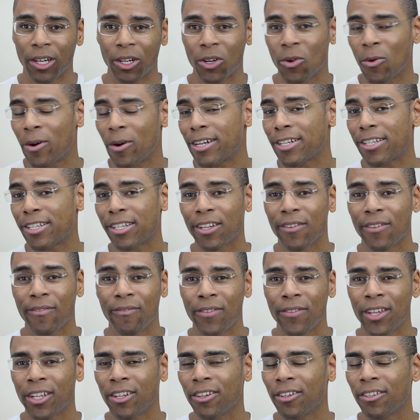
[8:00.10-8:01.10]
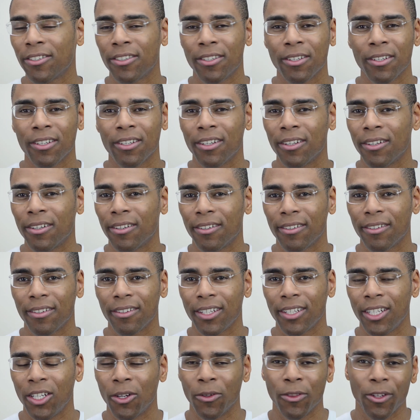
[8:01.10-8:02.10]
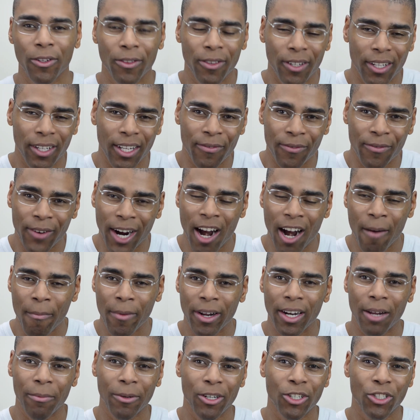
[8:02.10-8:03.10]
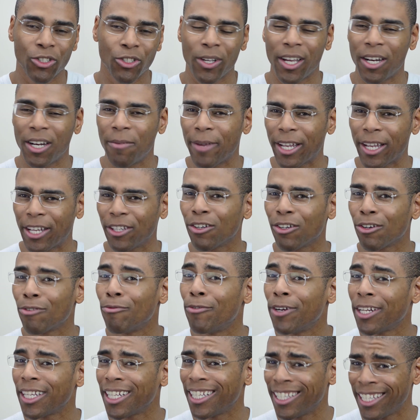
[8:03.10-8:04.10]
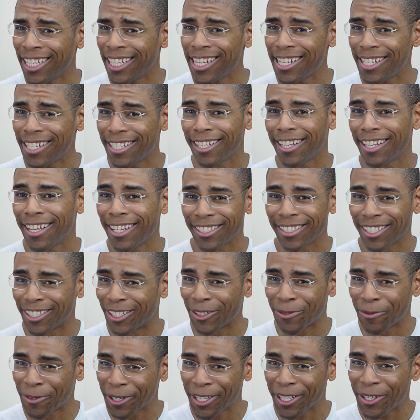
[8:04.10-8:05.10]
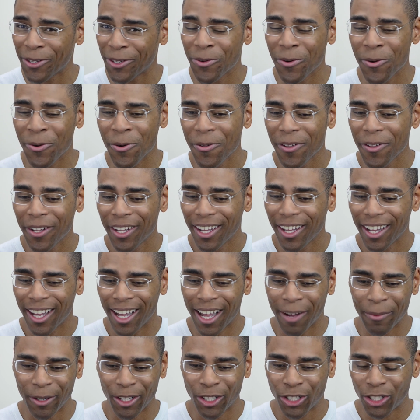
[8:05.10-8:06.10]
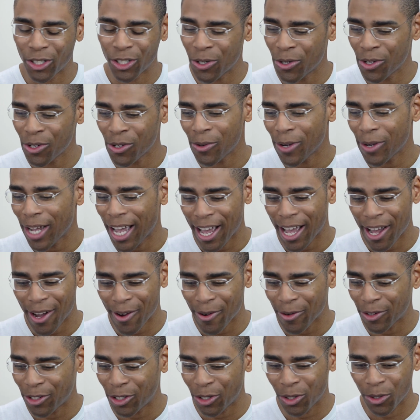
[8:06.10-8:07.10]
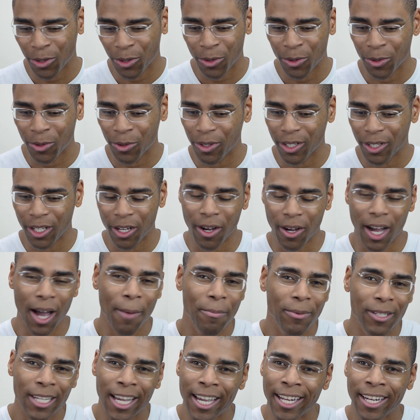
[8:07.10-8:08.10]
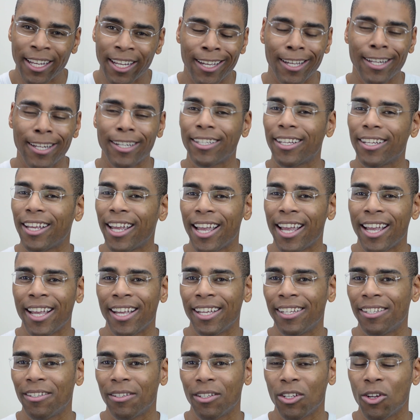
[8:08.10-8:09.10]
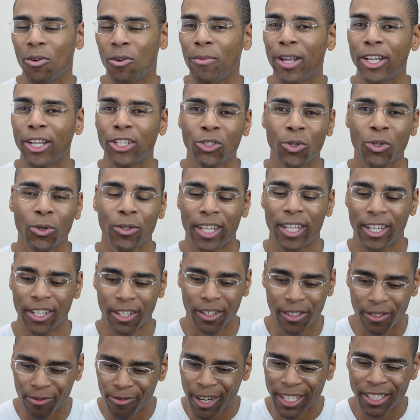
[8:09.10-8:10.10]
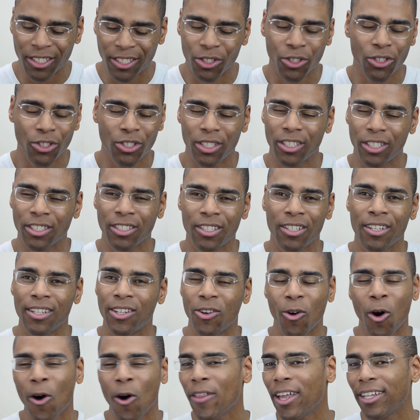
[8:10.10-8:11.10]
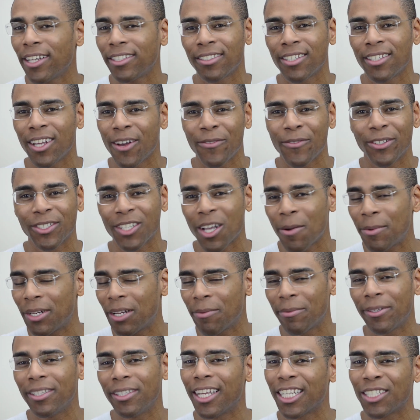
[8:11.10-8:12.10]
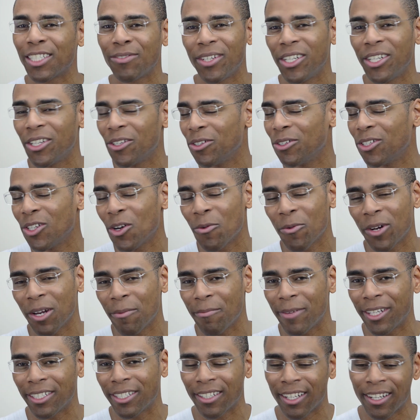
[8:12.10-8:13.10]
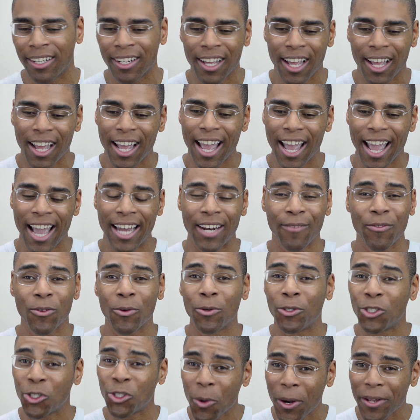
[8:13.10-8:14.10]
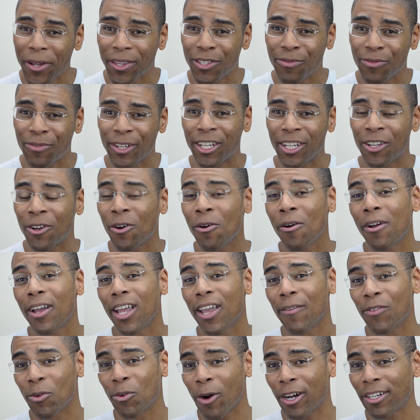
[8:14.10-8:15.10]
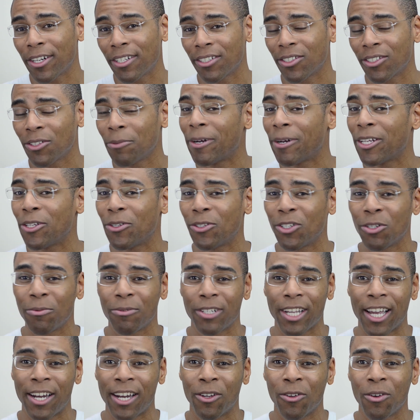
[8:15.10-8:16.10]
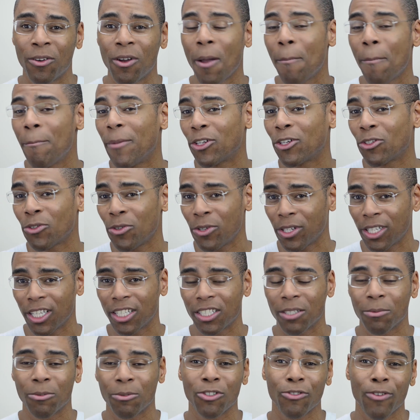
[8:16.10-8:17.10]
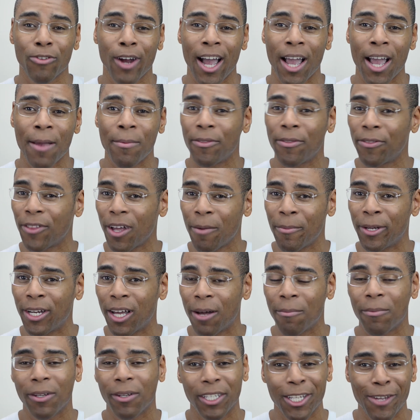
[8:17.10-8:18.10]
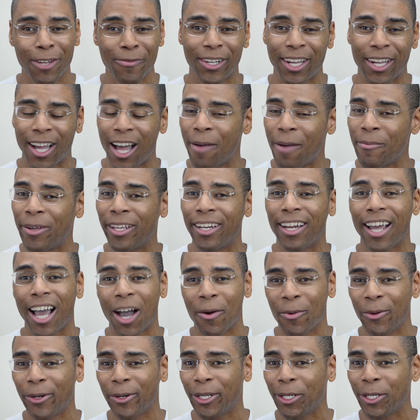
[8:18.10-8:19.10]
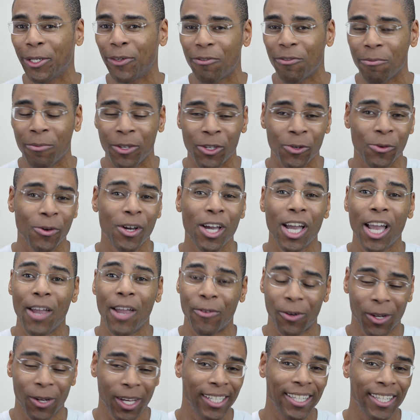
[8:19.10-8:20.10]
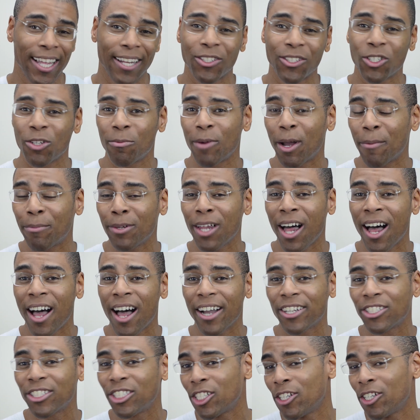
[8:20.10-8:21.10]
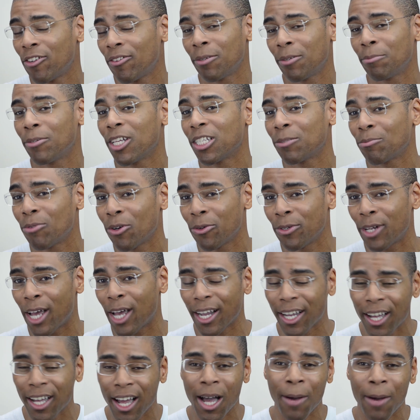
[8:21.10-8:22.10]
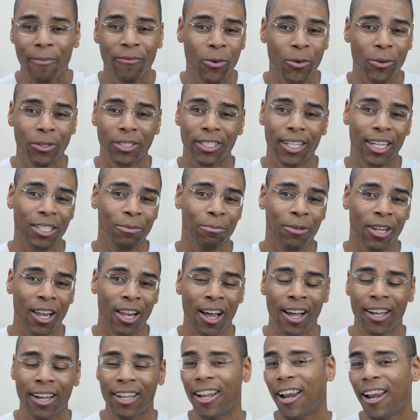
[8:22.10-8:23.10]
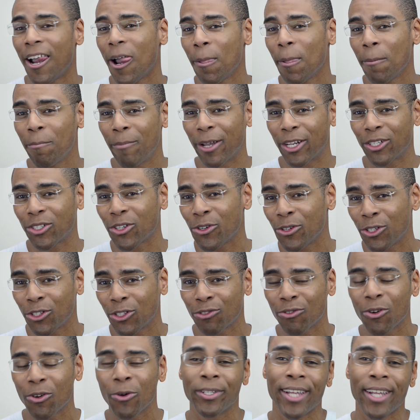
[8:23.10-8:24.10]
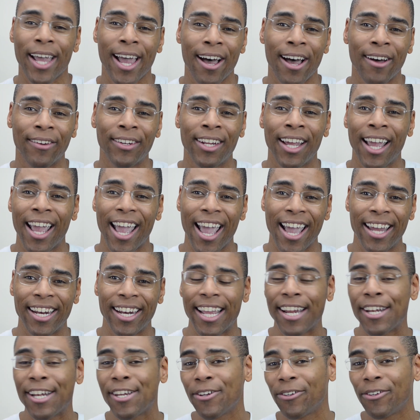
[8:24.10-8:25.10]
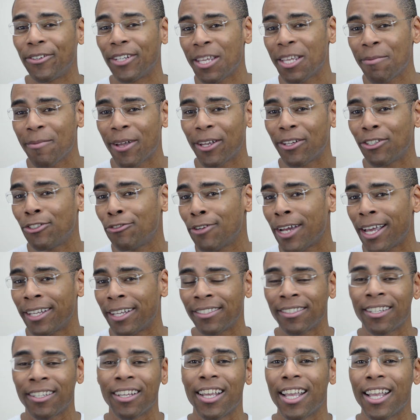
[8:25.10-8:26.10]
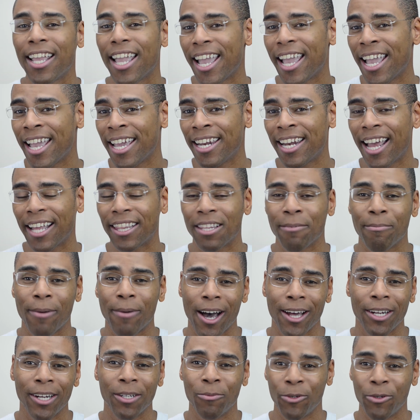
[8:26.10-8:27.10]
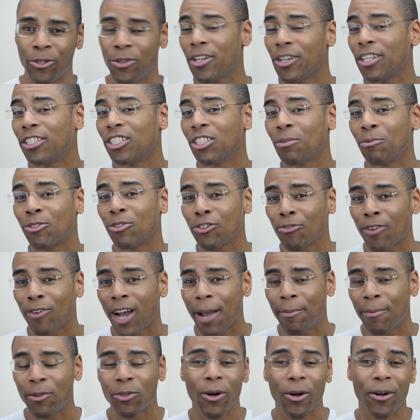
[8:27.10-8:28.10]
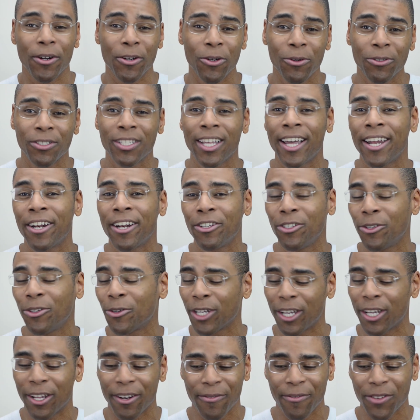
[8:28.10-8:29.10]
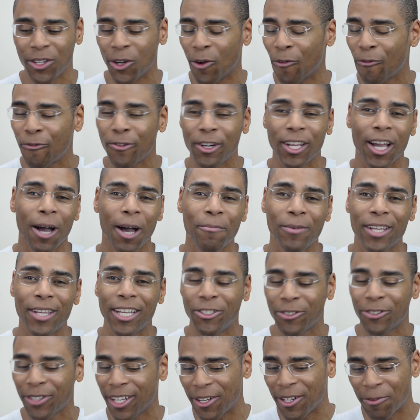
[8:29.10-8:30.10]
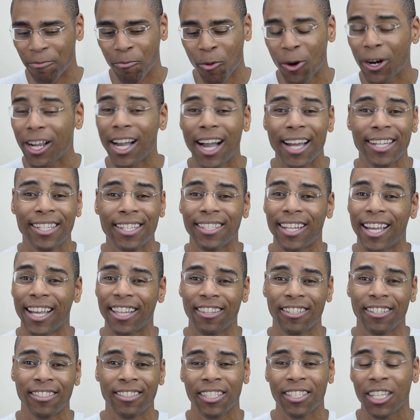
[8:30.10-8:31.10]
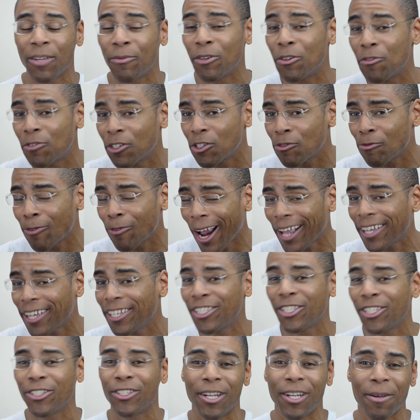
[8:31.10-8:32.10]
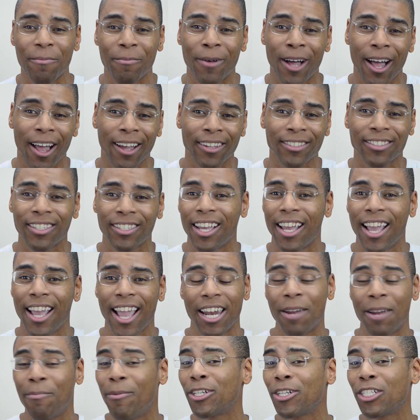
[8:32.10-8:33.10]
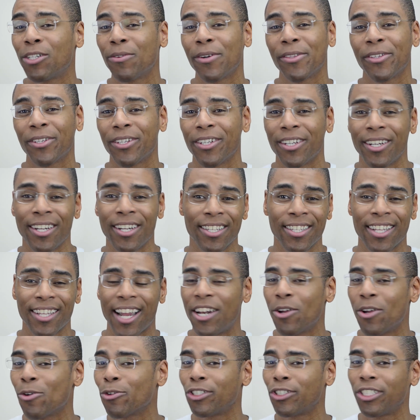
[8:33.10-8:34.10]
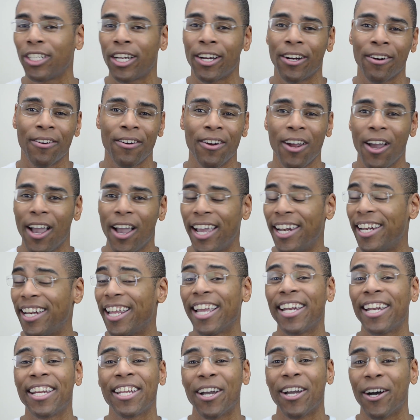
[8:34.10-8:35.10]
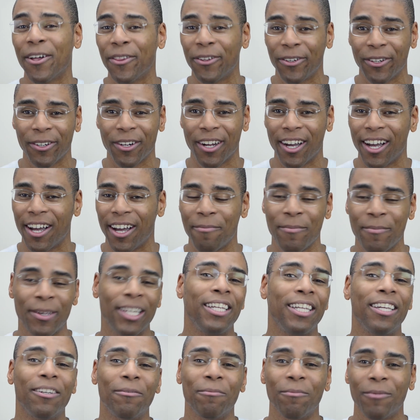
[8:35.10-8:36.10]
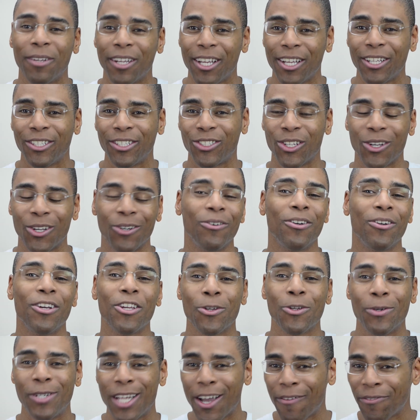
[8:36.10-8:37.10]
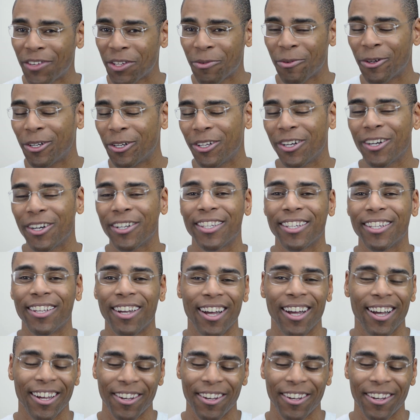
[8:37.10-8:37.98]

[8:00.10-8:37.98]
are going to configure the environment. I'm gonna show you how to make it look really neat. It's gonna look really cool. I'm gonna show you how to update it and make sure that the resolution is good. All that stuff is coming up in the next video. You don't wanna miss it. And if you enjoyed this video, if you're watching this on my YouTube channel, make sure you click subscribe, thumb it up, leave a comment. I wanna hear from you. If you're looking at this on my blog, securitypluspro.com/blog, make sure you scroll down and enter your email address in at the bottom where you can subscribe to our newsletter. You'll get free updates. You'll get more content like this delivered directly to your inbox and a bunch of other goodies that I don't share in any other medium. So you definitely want to